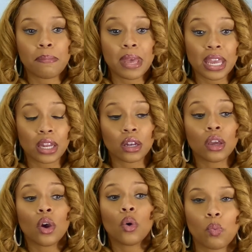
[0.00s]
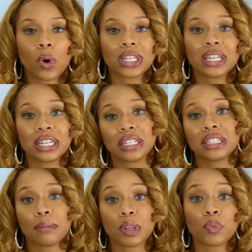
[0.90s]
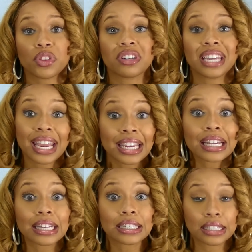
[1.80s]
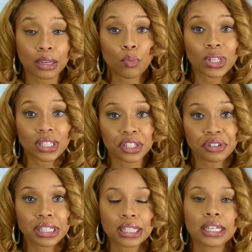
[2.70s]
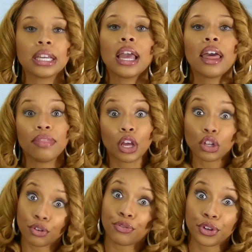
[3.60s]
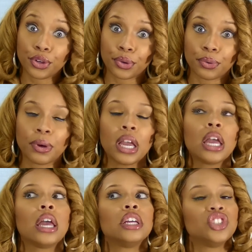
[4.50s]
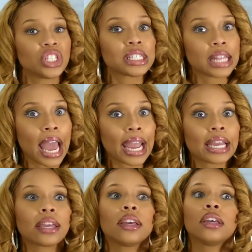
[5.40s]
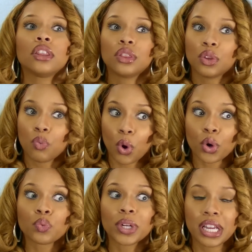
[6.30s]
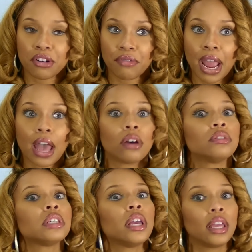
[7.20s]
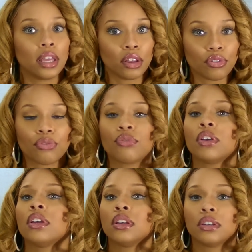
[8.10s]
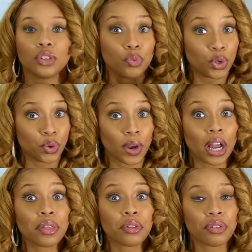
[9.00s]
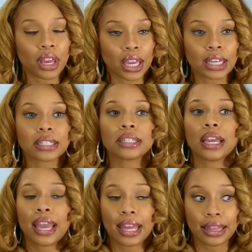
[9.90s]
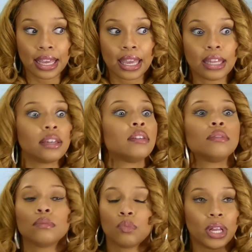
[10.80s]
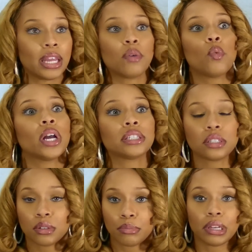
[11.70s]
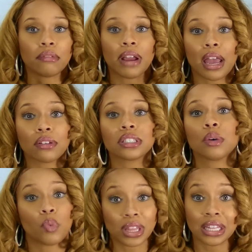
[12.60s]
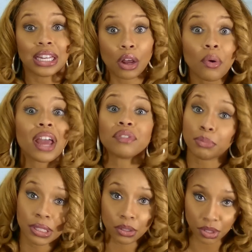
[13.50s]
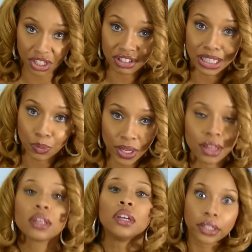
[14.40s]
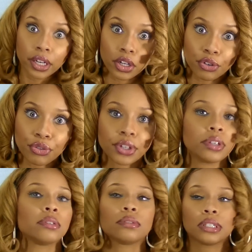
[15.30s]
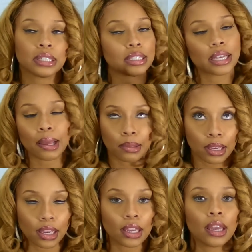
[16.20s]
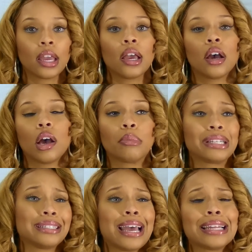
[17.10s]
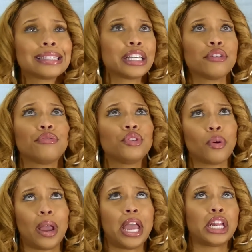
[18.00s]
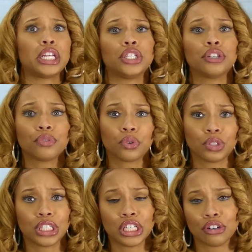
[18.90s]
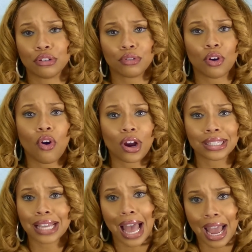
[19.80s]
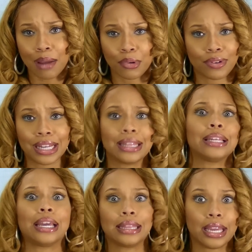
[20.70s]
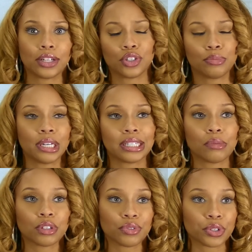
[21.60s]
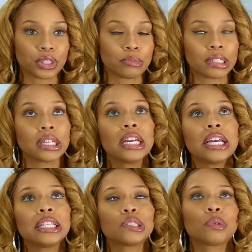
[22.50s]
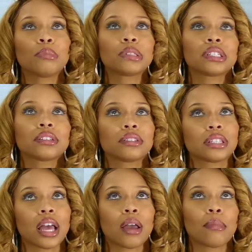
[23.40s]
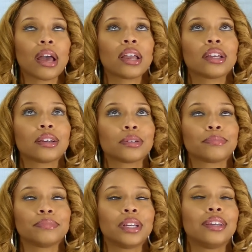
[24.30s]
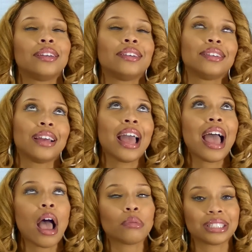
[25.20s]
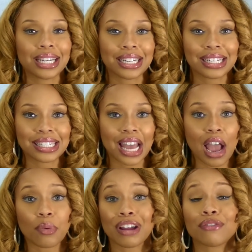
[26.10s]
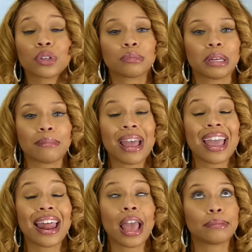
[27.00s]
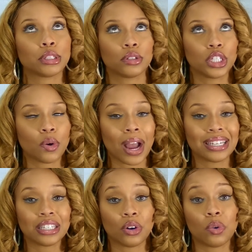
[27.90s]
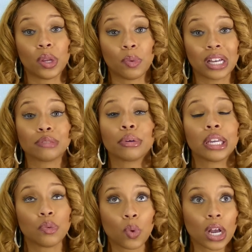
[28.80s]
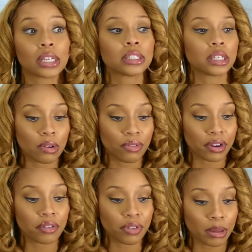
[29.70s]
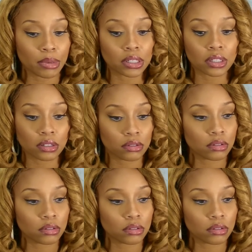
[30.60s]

men want to get into something where they're taking someone seriously, they'll look for you. Just like the word would get around if you were doing other things, and then when they want to be around someone that they don't have to be so serious with, they'll look for you. It's the same thing. But it's not as if, I had any difficulty or hard time or anything like that just because I was a virgin. But there's one particular time I I was dating this guy. When I first met him, I had absolutely no idea who he was, but he was a very famous